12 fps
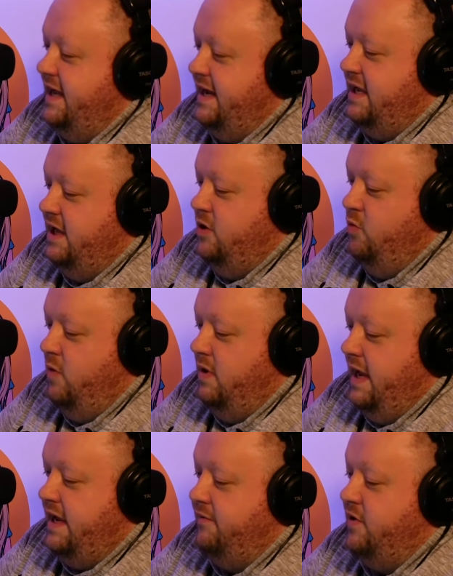like you
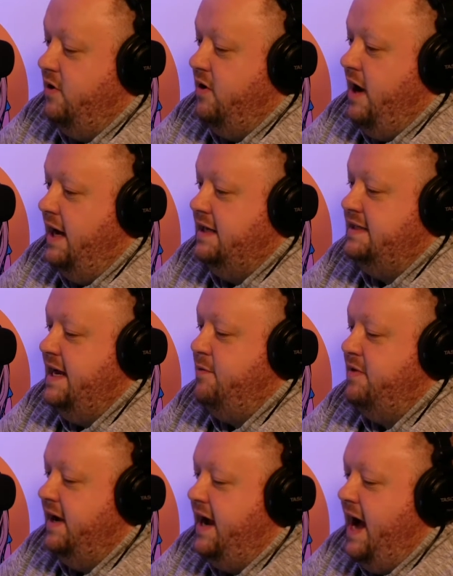like if you're on a date
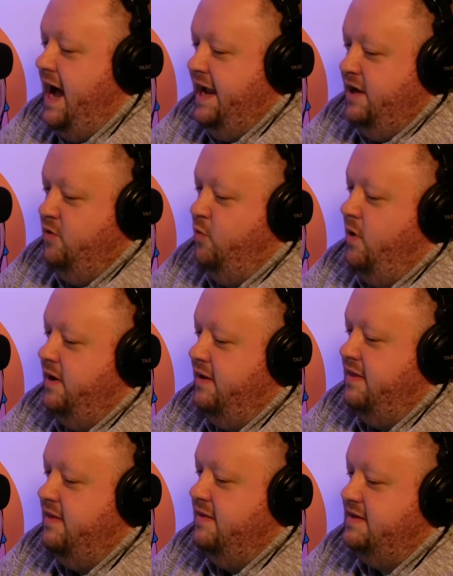with a guy, you want to
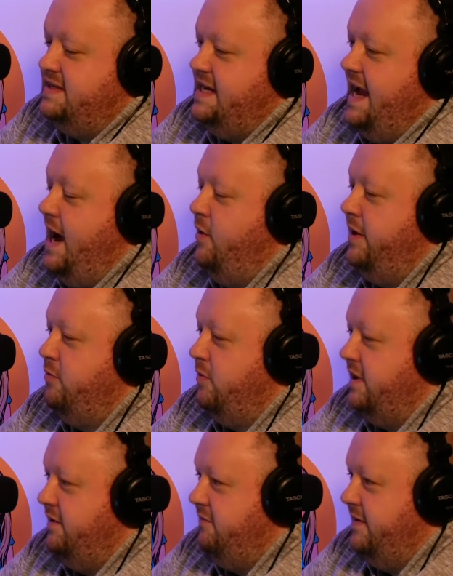th- see how he
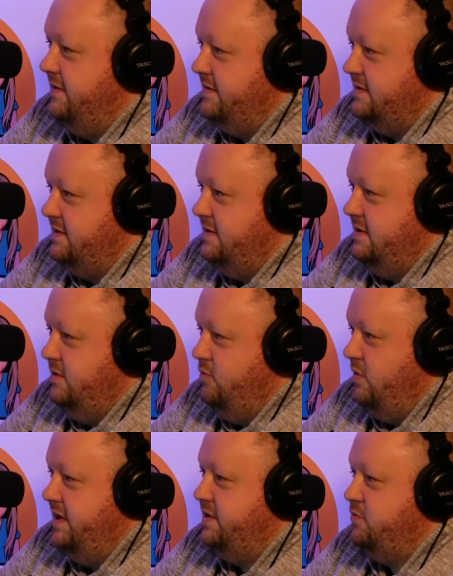really feels,
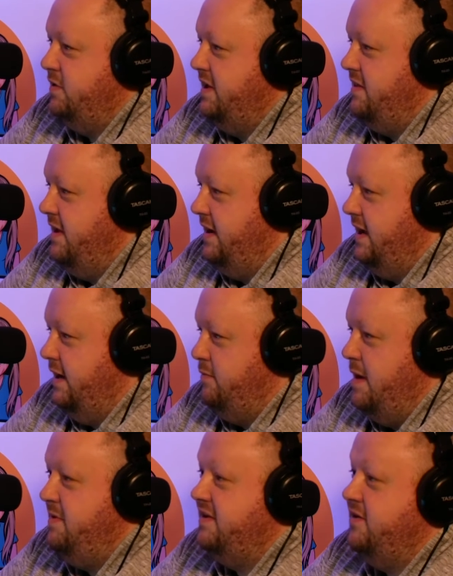what he's really thinking.
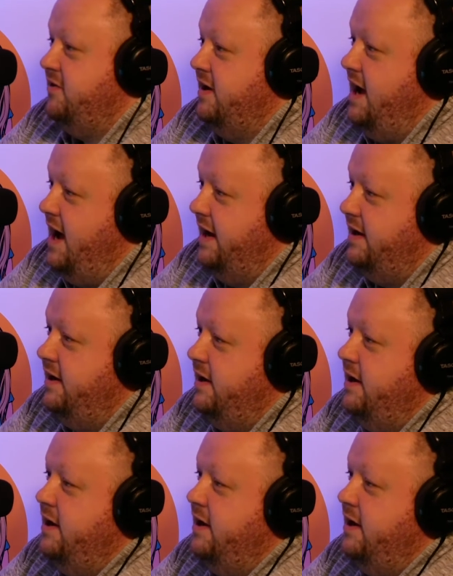Maybe turn it on.